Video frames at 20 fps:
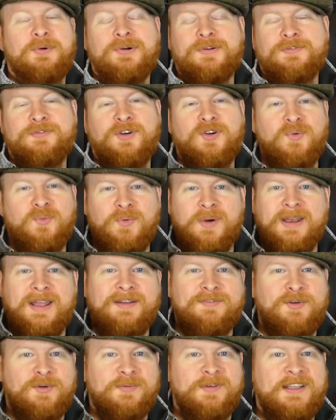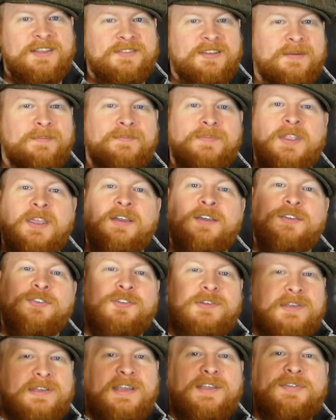for whatever reason.
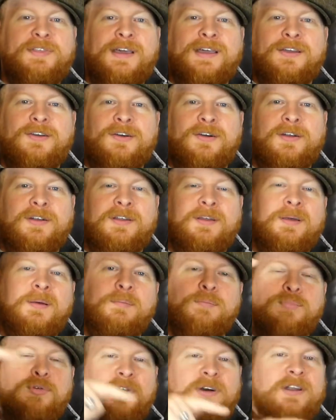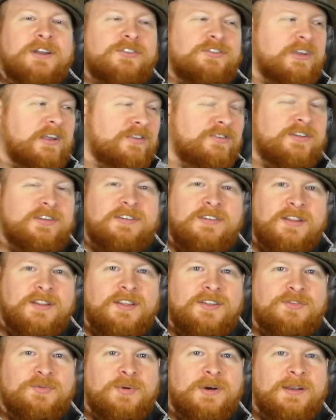So you get that card, product change it to
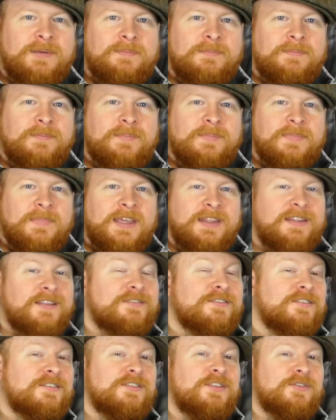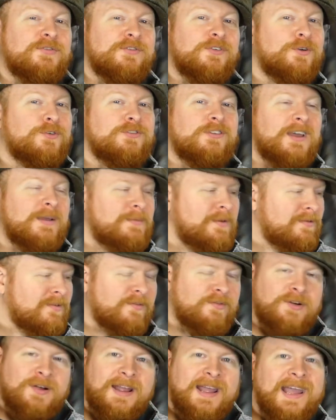this one. And this is the first time you've
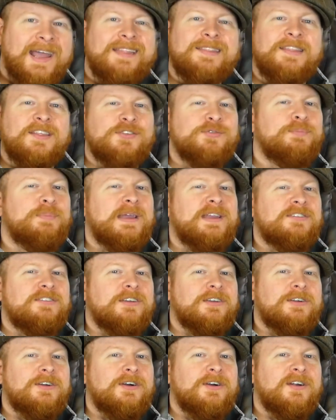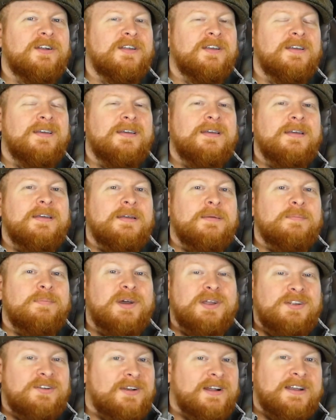ever had this basic card.
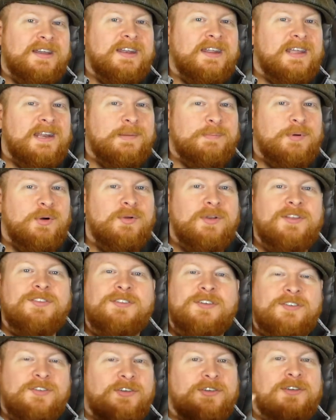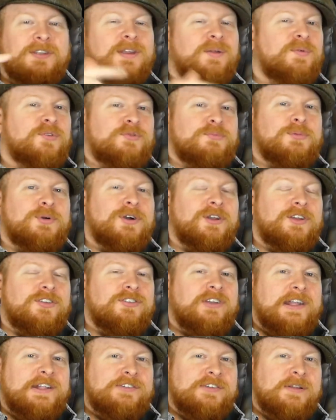But you're not going to get a bonus because all you did was product
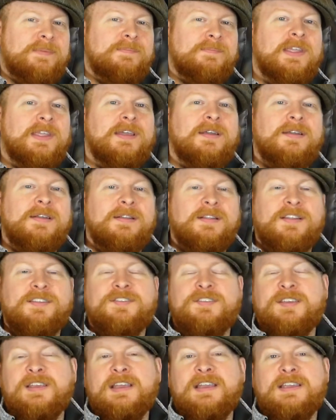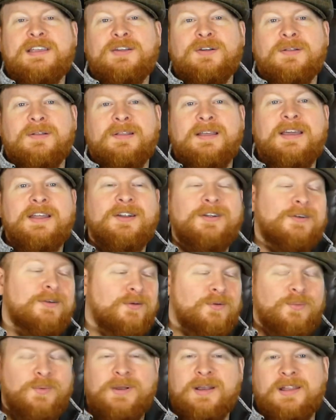change it. Let's say a year later,
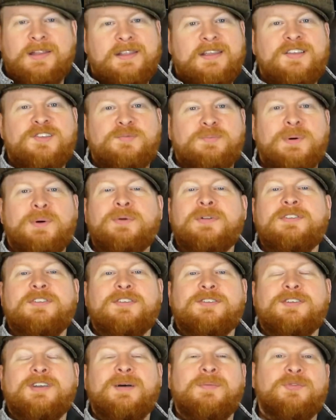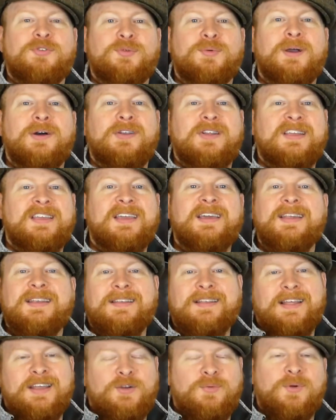one of these bonuses comes around
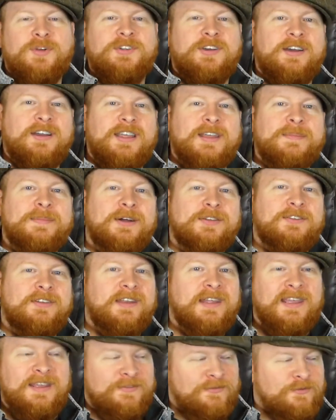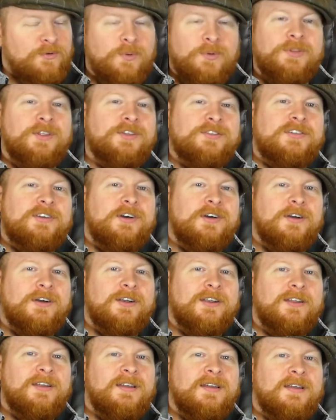again, like we're talking about today, for this
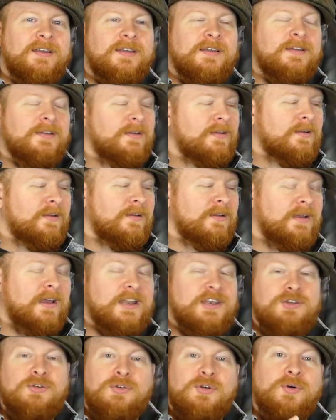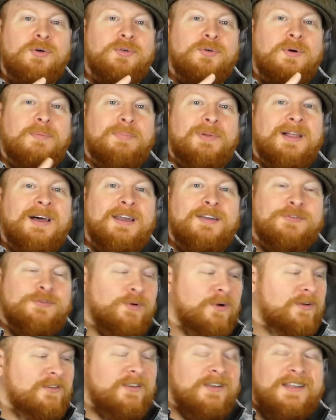card, and you go to apply
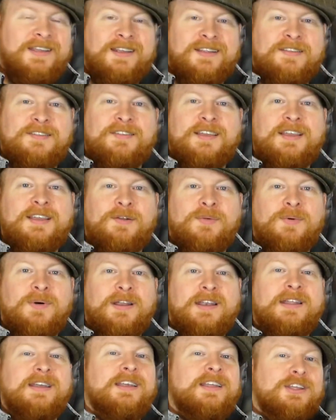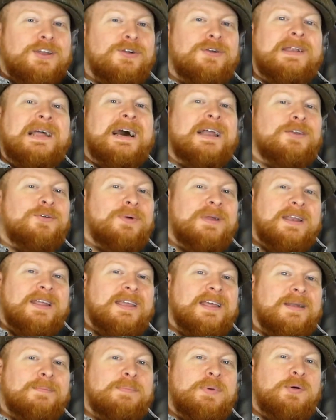for it to get a second one, you're not going to
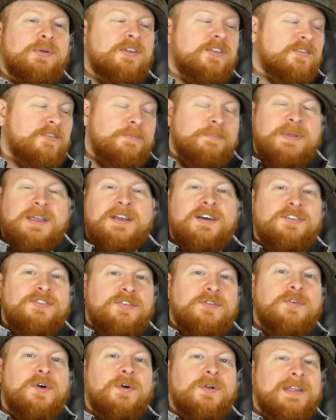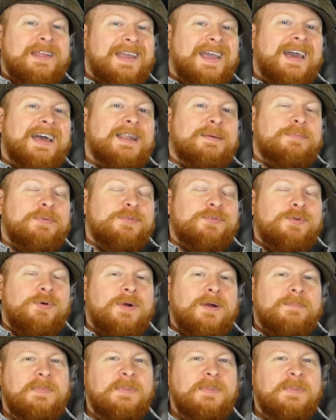get a bonus because you've already had it before.